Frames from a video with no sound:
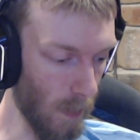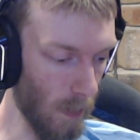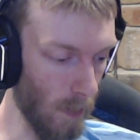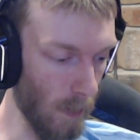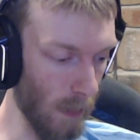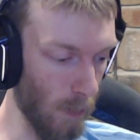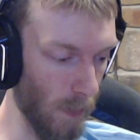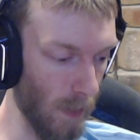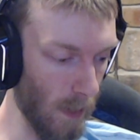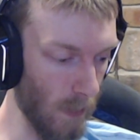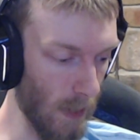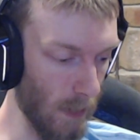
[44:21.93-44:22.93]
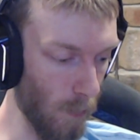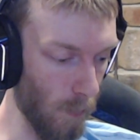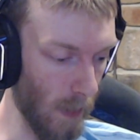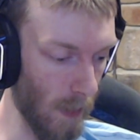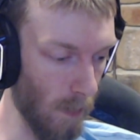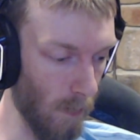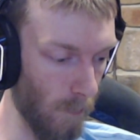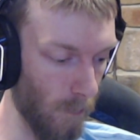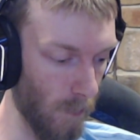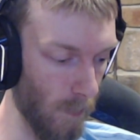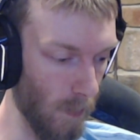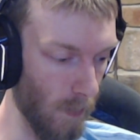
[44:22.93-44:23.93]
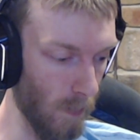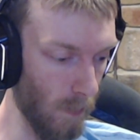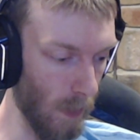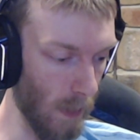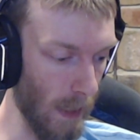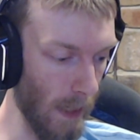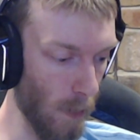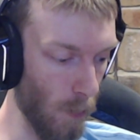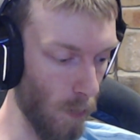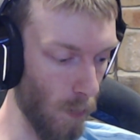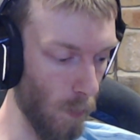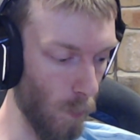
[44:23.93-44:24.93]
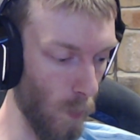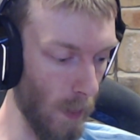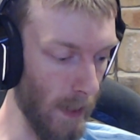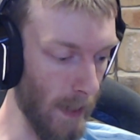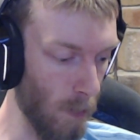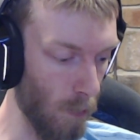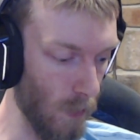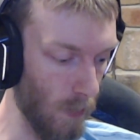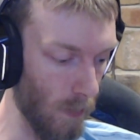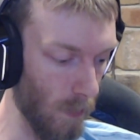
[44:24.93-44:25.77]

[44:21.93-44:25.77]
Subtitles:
The annoying thing is I don't have the KO without.